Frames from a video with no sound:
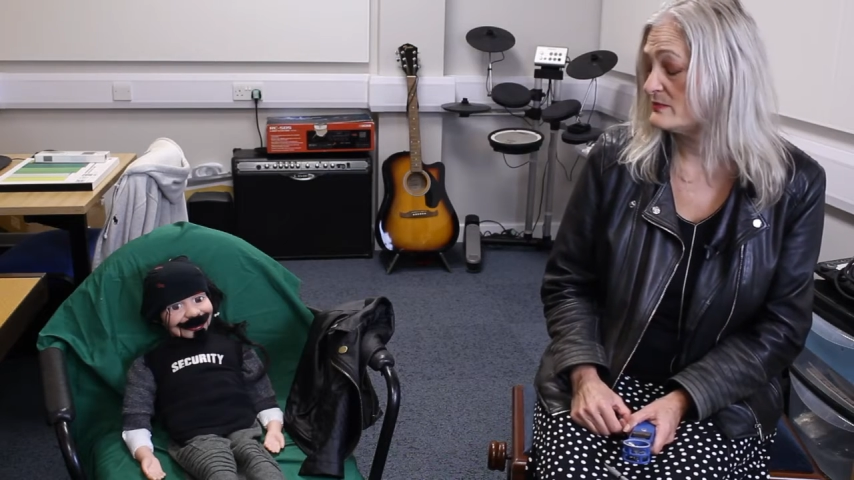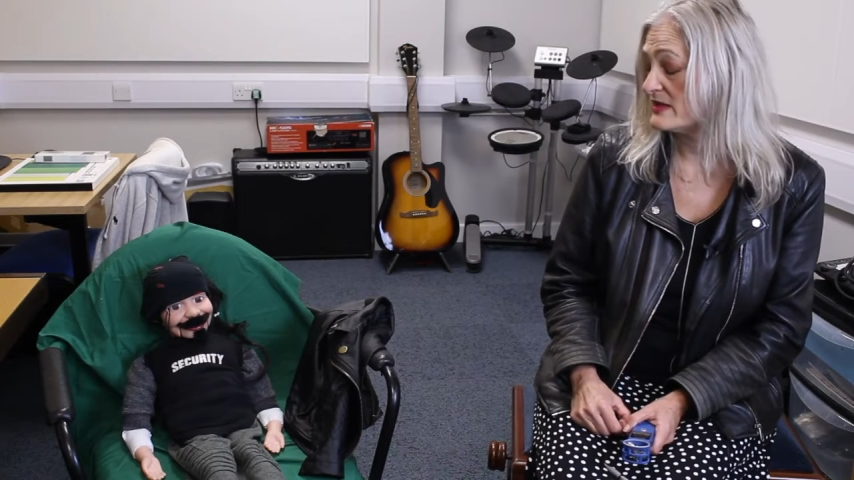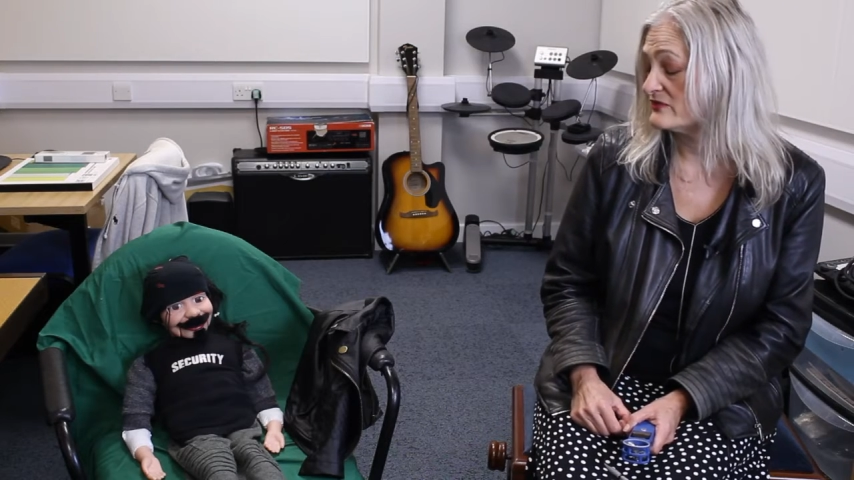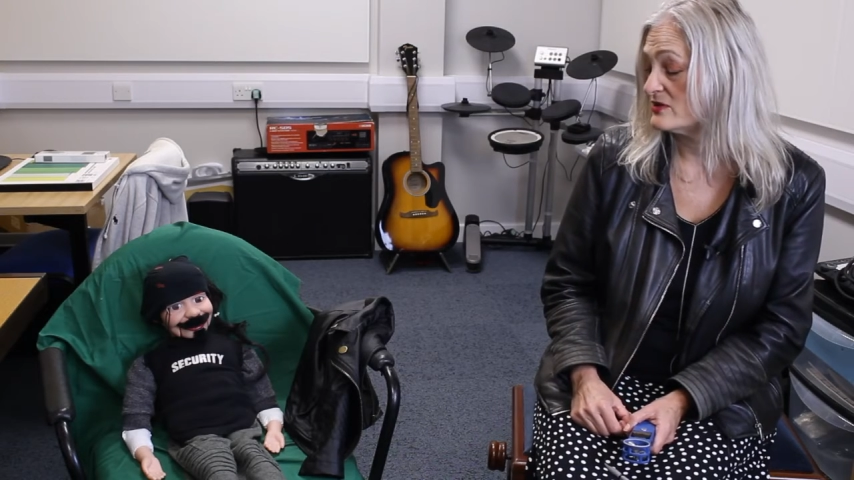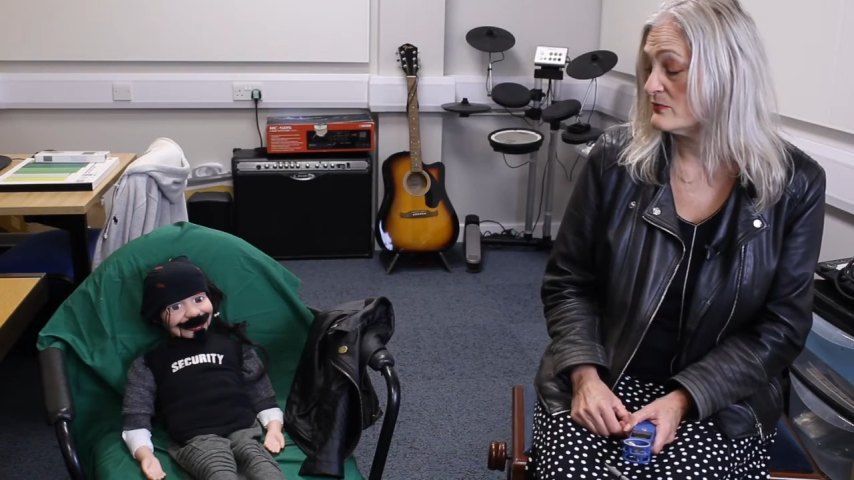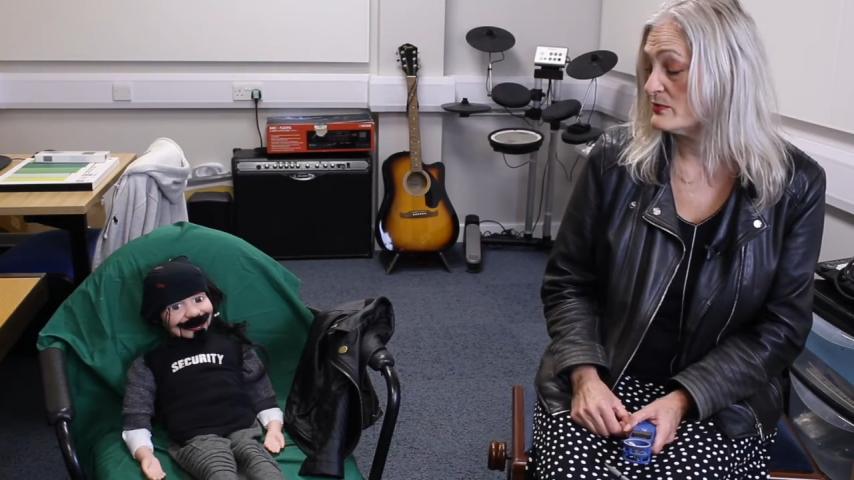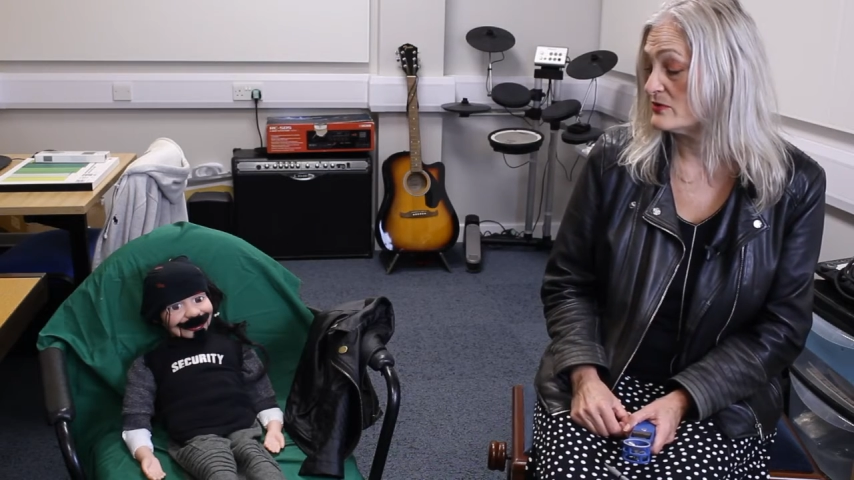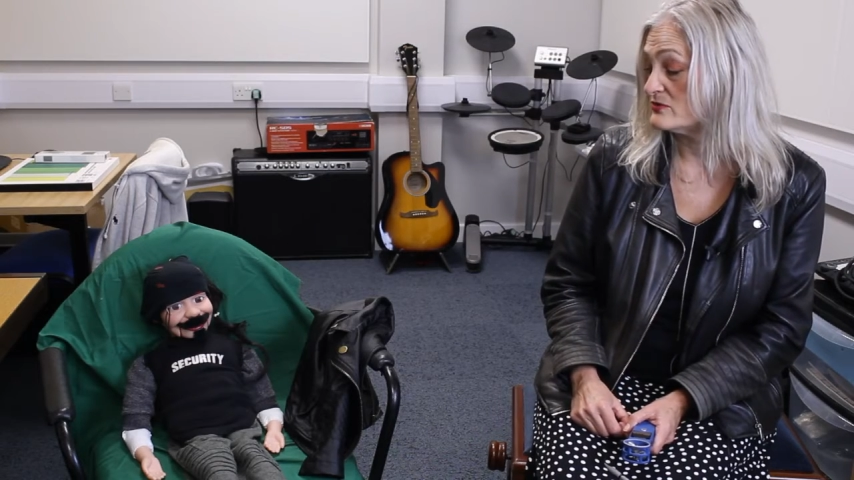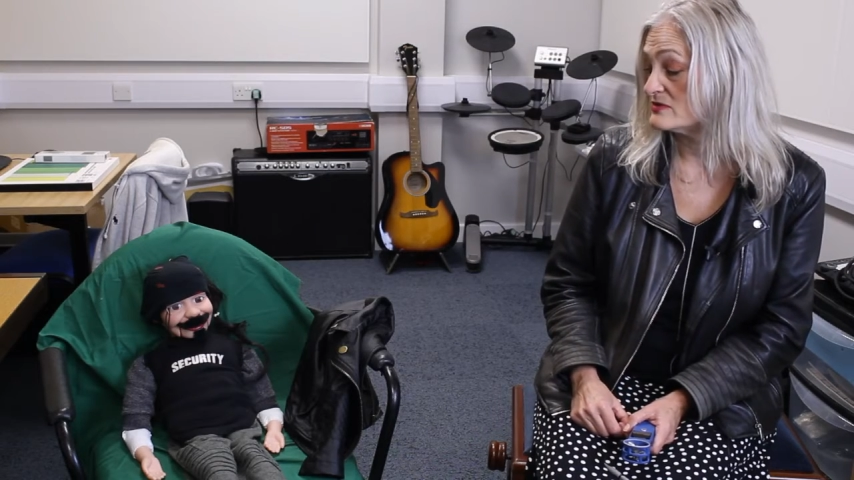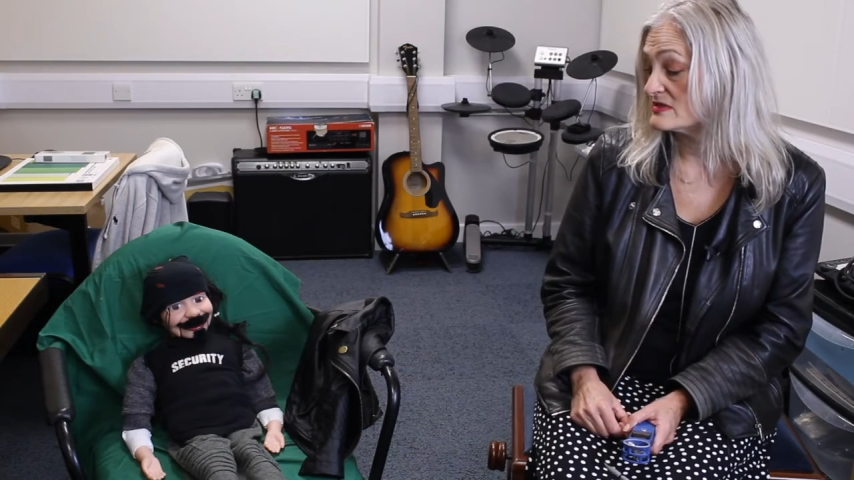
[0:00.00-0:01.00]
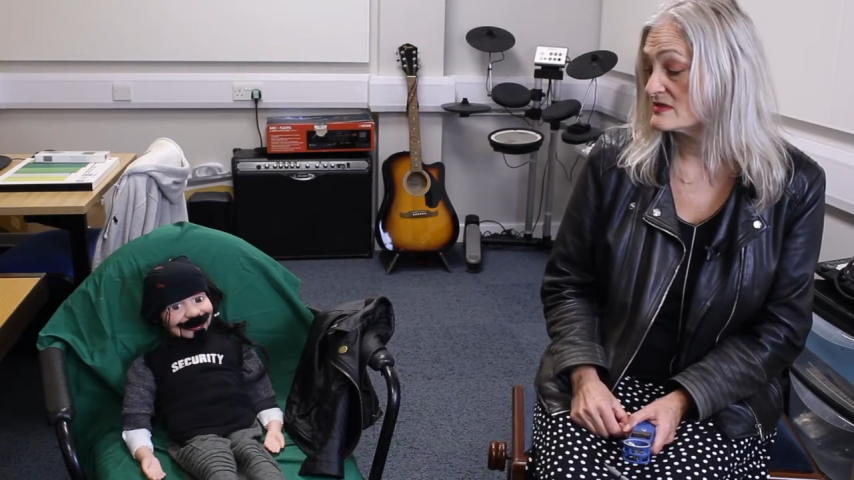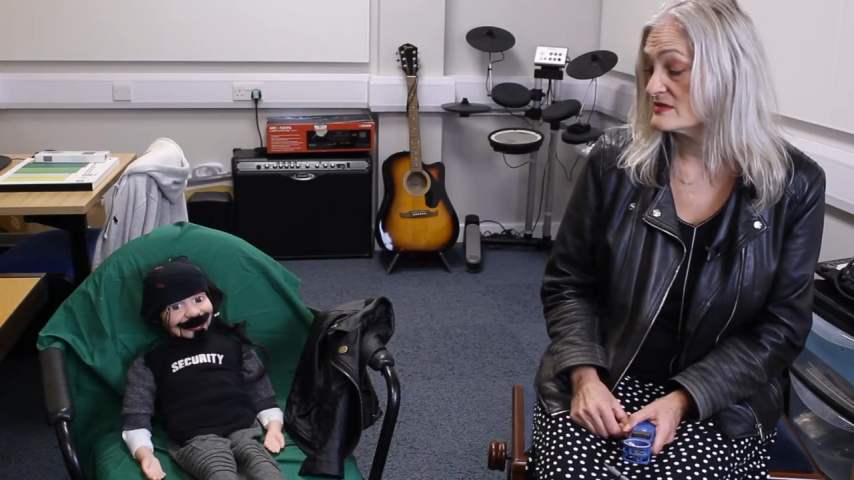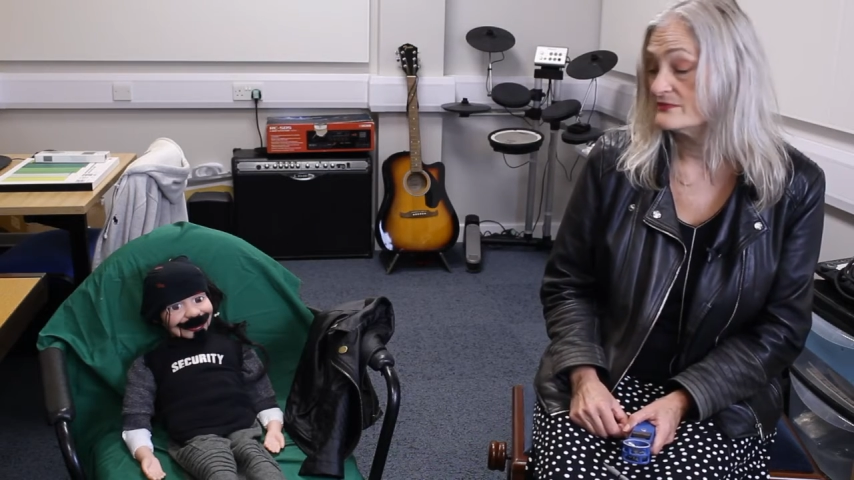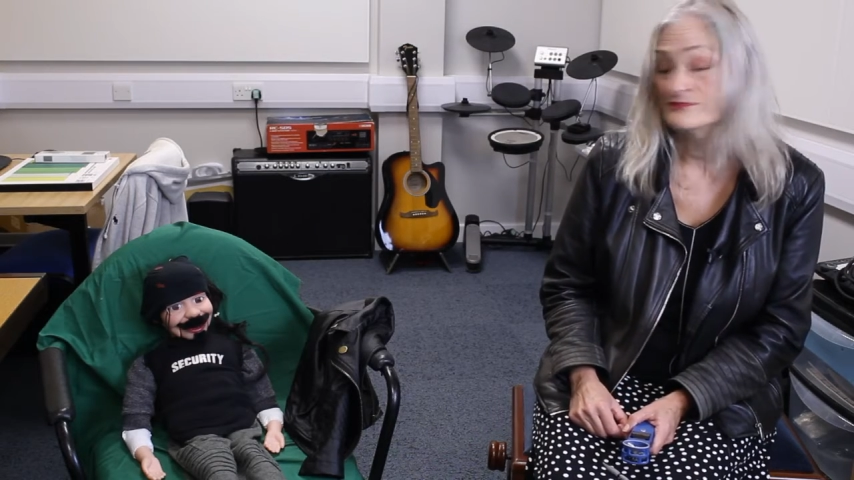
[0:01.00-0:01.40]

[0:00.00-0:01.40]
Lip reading: big for your boots.